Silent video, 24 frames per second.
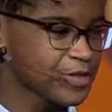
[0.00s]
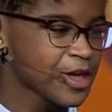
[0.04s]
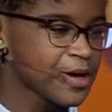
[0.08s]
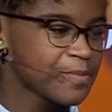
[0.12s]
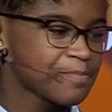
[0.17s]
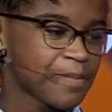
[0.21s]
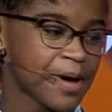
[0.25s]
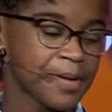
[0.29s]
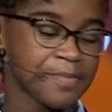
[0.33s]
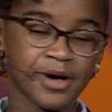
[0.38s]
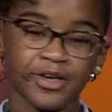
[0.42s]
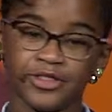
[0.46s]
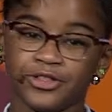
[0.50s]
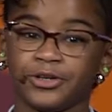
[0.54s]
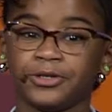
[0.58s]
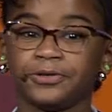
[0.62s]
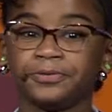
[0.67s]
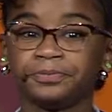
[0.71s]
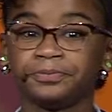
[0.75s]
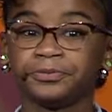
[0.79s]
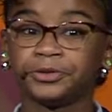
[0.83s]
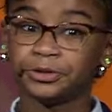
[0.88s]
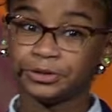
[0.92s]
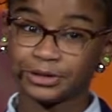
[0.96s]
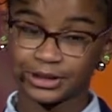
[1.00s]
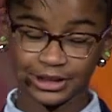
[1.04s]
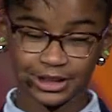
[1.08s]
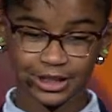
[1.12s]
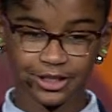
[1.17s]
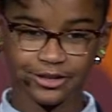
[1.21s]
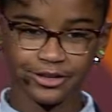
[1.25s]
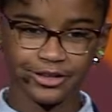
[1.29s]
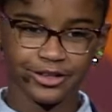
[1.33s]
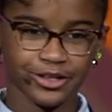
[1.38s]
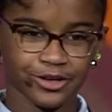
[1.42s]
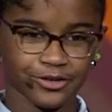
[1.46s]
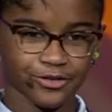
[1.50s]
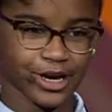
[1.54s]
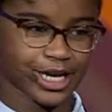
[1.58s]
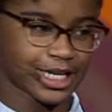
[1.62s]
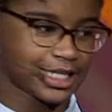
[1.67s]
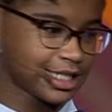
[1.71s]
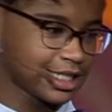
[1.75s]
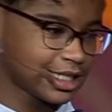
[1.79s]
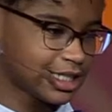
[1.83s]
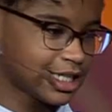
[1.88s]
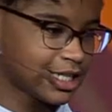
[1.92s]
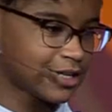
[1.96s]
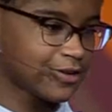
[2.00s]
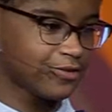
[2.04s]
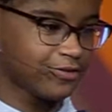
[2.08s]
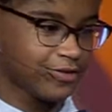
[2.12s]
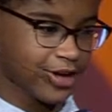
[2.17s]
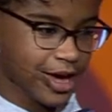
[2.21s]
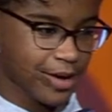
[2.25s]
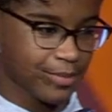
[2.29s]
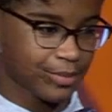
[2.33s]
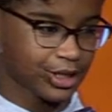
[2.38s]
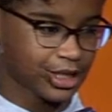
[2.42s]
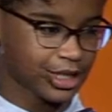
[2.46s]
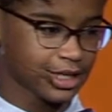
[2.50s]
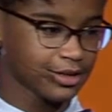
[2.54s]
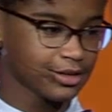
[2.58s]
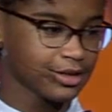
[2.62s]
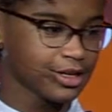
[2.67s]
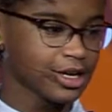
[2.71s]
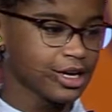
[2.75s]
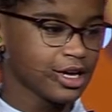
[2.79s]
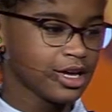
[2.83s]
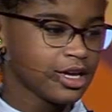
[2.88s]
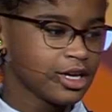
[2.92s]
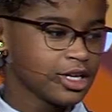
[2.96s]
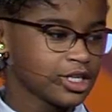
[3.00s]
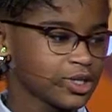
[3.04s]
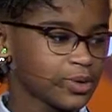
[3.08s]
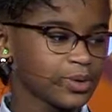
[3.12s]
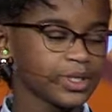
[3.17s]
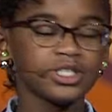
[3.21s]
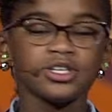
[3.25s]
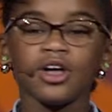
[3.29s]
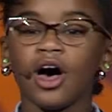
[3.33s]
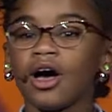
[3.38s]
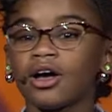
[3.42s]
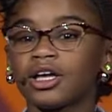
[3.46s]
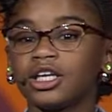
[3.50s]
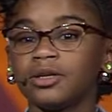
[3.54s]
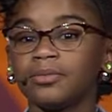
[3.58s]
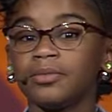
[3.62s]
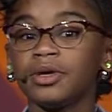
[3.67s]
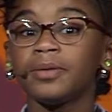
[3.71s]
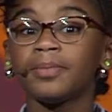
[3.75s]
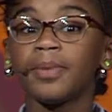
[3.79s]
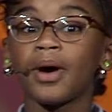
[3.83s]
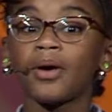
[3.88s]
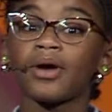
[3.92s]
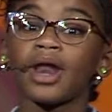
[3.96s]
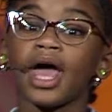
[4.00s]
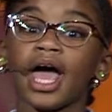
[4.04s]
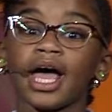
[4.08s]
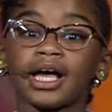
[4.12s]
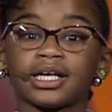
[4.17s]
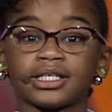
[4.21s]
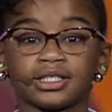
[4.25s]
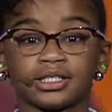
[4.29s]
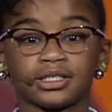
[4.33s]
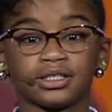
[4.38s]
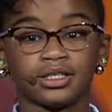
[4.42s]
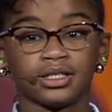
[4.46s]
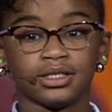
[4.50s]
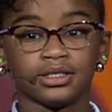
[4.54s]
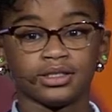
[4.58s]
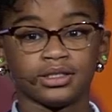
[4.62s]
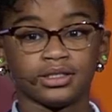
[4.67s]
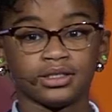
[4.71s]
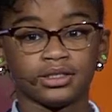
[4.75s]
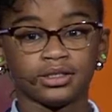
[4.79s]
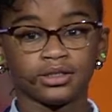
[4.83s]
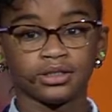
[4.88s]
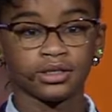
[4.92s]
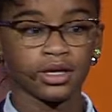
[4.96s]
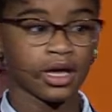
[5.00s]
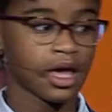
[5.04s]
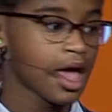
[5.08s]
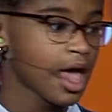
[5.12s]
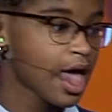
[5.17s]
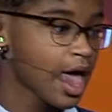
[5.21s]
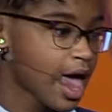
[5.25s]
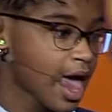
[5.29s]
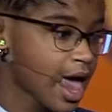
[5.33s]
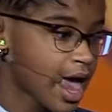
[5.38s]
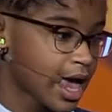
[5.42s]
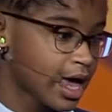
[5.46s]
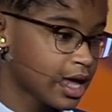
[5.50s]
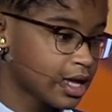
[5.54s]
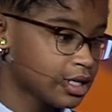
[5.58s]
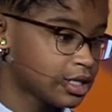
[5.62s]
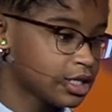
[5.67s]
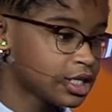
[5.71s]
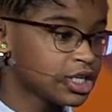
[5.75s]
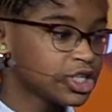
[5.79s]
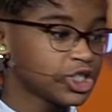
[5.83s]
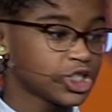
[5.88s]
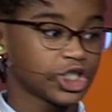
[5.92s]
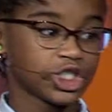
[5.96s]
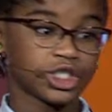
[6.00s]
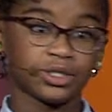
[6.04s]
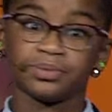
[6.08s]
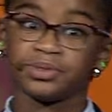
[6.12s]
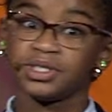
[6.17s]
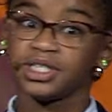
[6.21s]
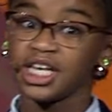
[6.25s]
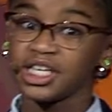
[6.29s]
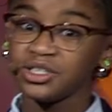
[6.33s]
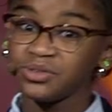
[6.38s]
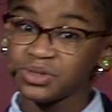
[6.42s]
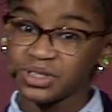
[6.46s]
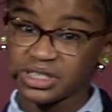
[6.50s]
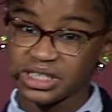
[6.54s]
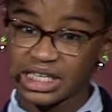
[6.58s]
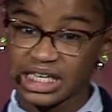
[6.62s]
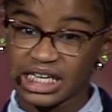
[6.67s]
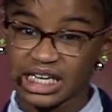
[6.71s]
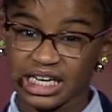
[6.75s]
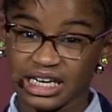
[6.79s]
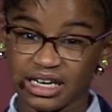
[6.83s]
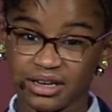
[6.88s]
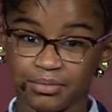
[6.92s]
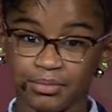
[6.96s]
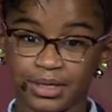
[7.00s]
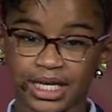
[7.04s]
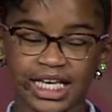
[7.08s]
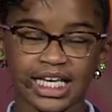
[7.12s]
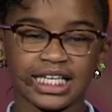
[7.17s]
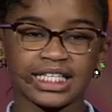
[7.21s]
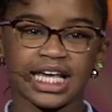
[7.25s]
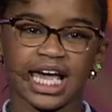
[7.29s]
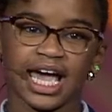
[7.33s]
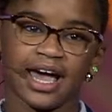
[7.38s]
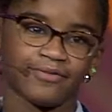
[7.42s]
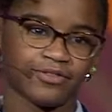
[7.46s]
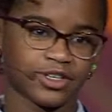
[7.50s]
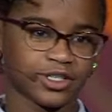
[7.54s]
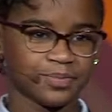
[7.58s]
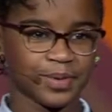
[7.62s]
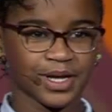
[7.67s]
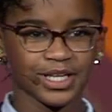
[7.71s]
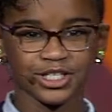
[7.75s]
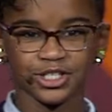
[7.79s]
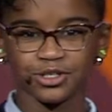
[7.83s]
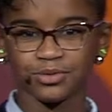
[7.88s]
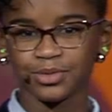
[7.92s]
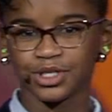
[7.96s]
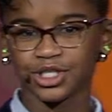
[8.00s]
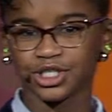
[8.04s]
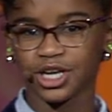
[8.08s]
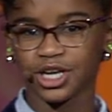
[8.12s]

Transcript: My mother, who is clearly the craziest in the family, is always talking to me about excellence. And she's obsessed with it, and because I have to spend so much